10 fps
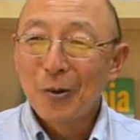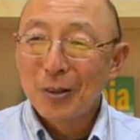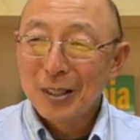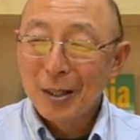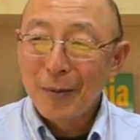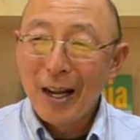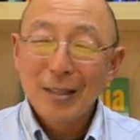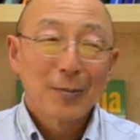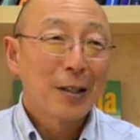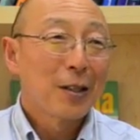or some
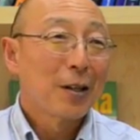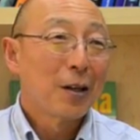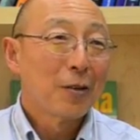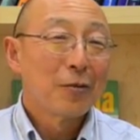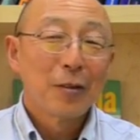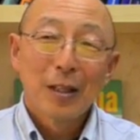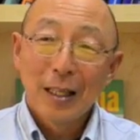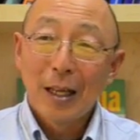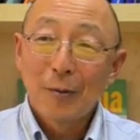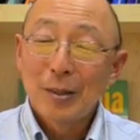aspect of
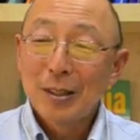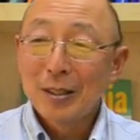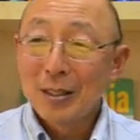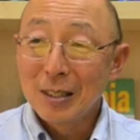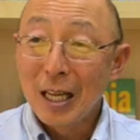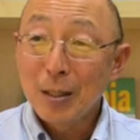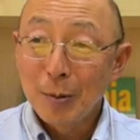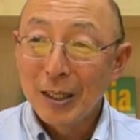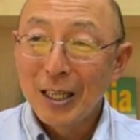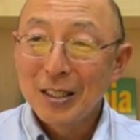language such as
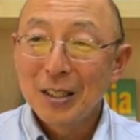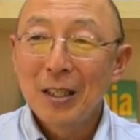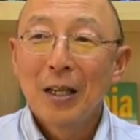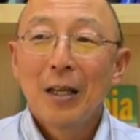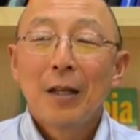explanation